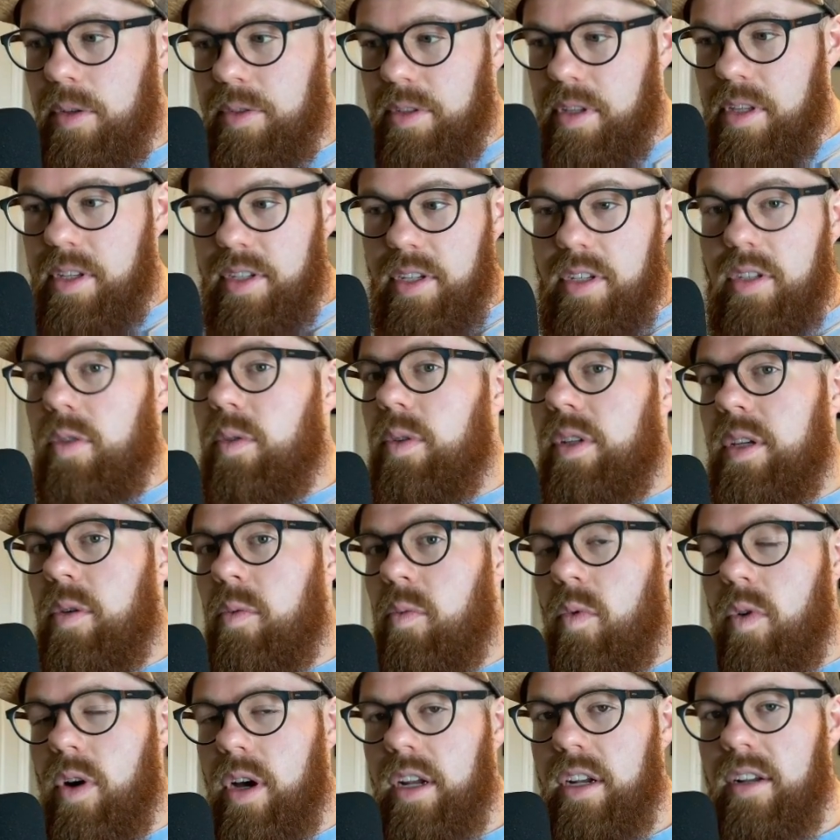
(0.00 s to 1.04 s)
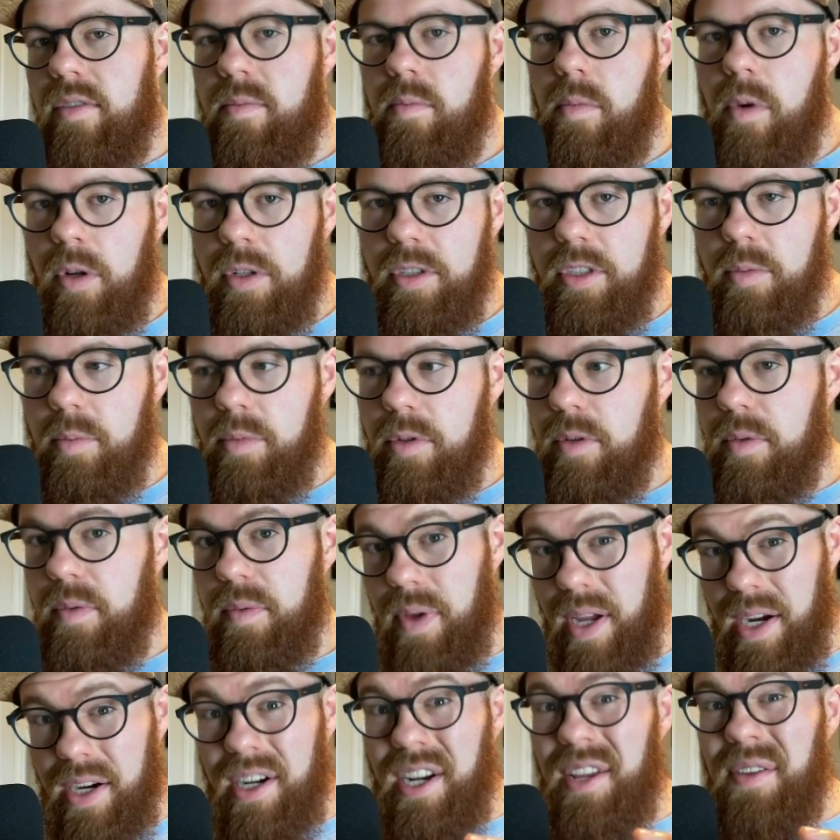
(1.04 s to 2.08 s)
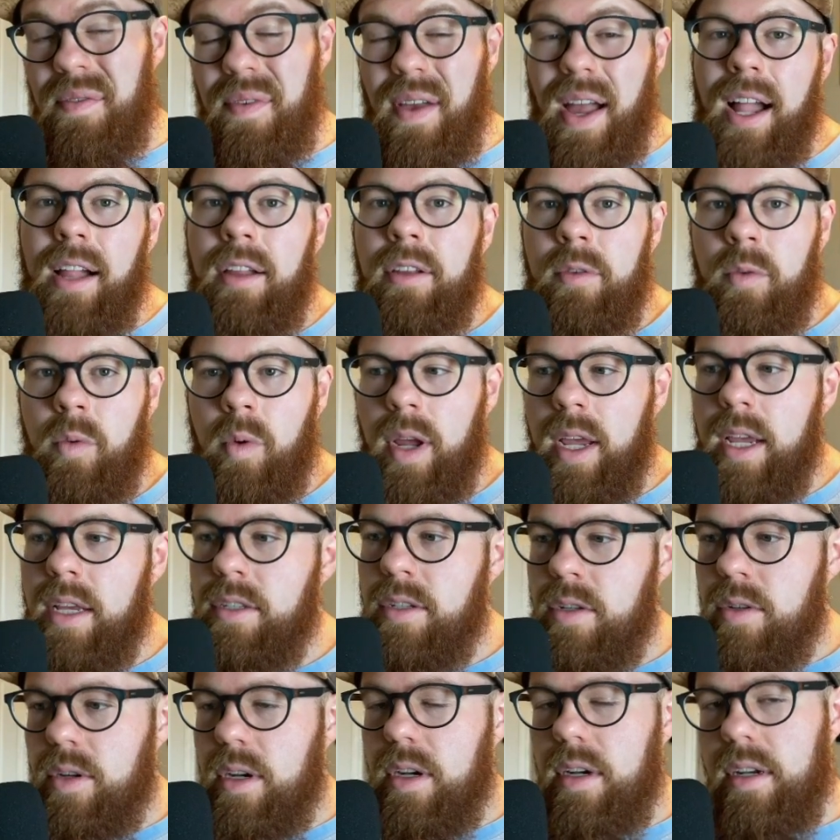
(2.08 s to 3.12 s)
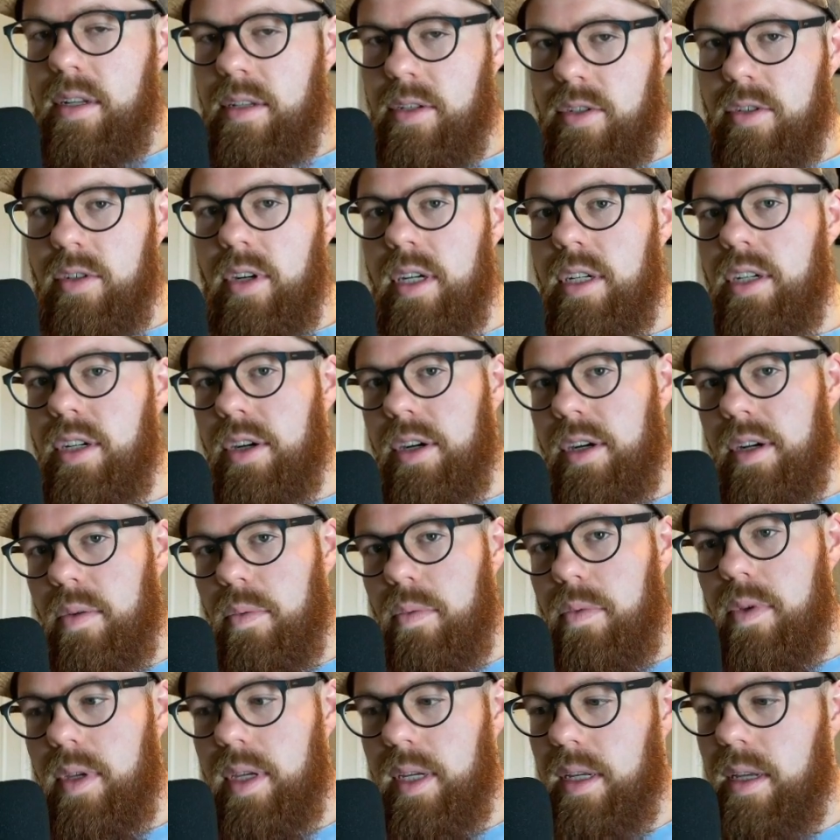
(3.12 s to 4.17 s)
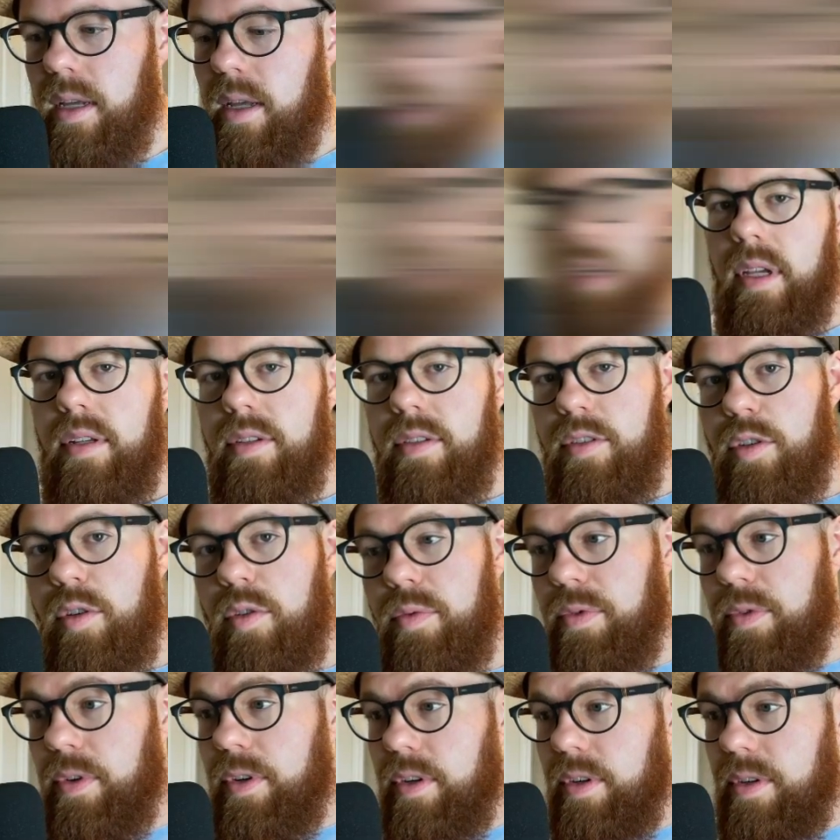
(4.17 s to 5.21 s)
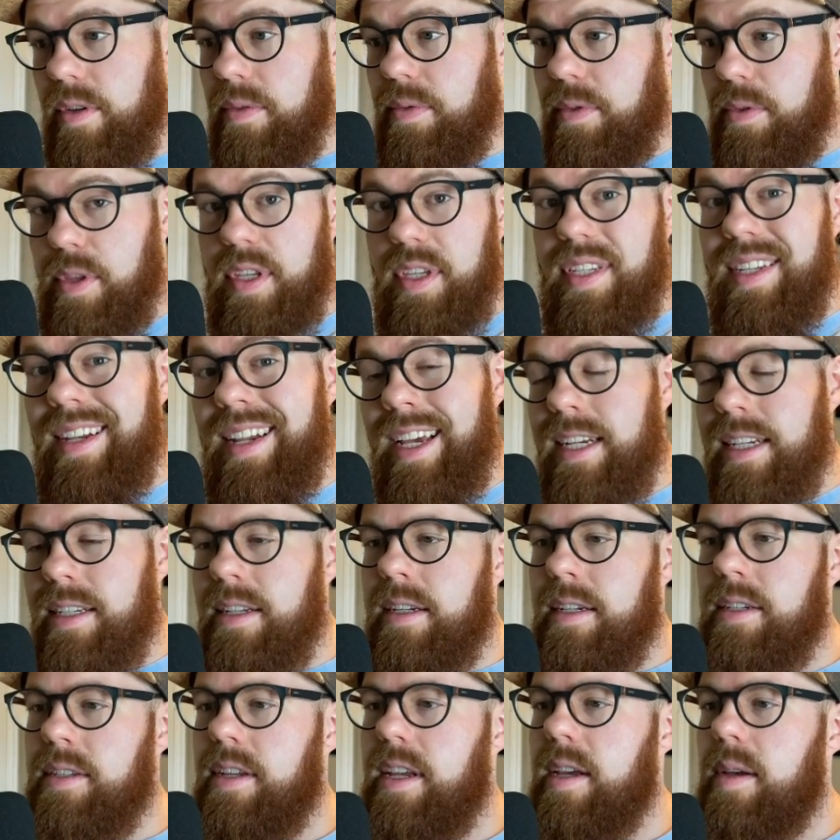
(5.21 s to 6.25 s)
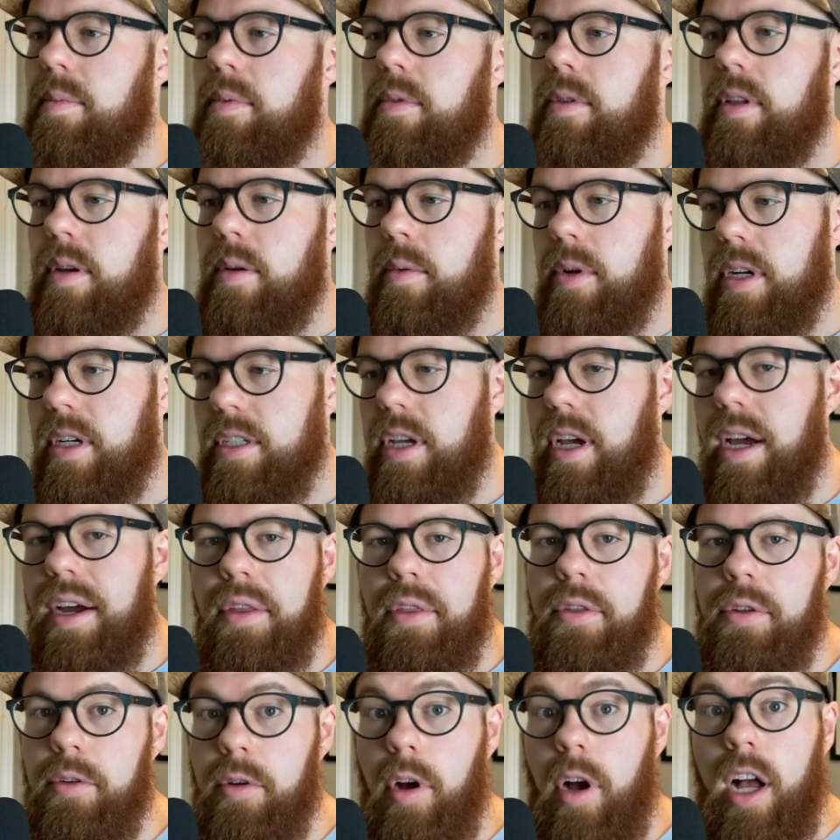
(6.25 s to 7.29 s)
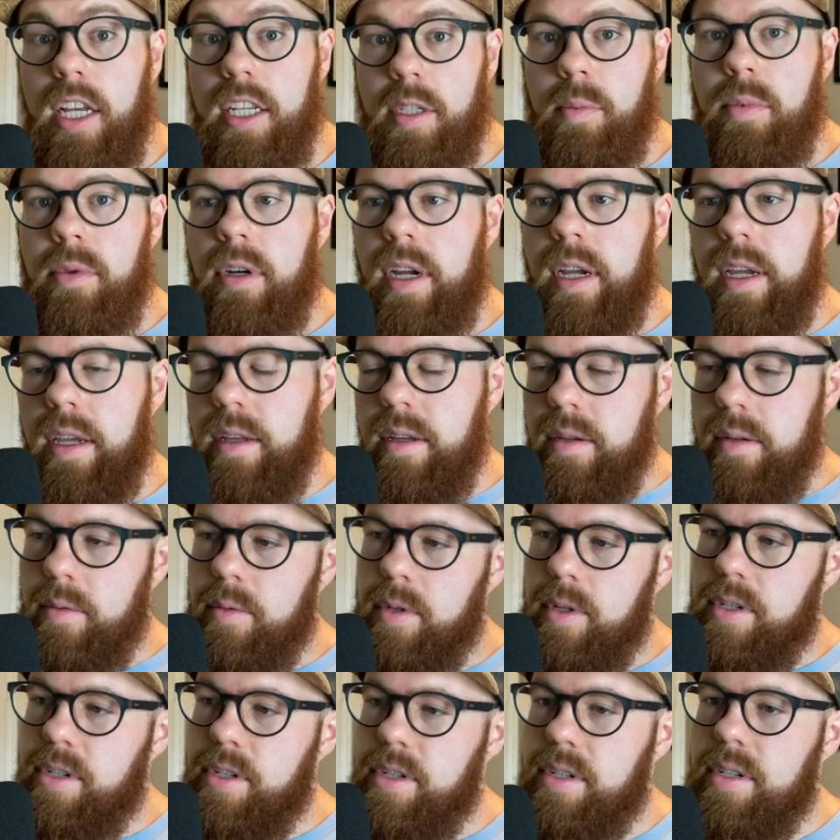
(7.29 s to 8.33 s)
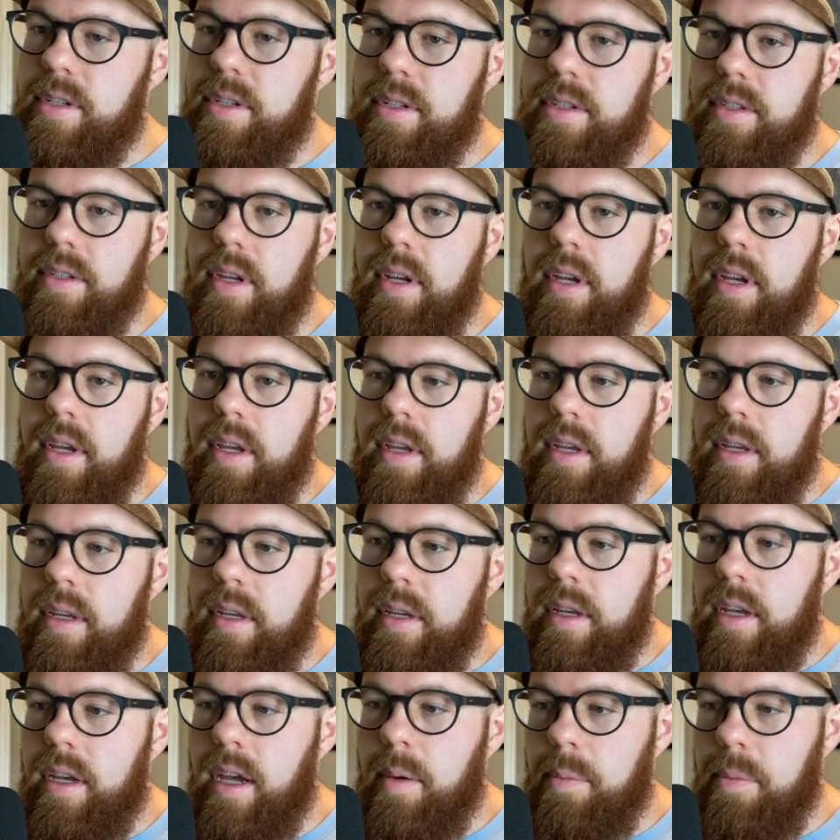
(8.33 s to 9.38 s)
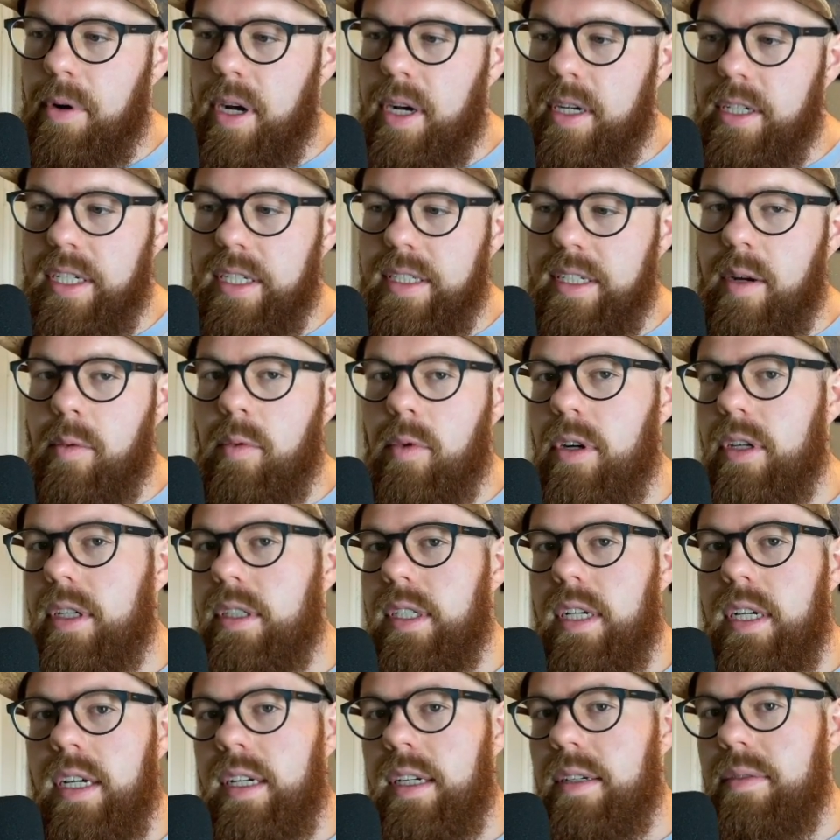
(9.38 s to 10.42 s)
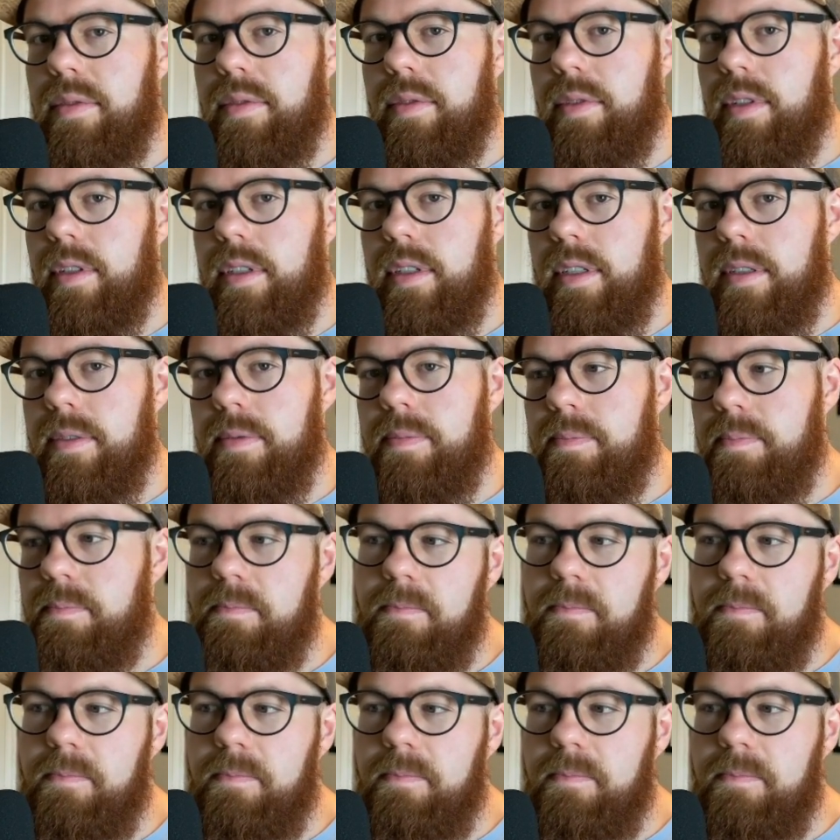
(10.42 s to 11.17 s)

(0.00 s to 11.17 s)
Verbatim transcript: this is only one of multiple very valid ways you could construct your config. So for for this next example, I want to talk through OSPRay, which is uh, a project I worked on for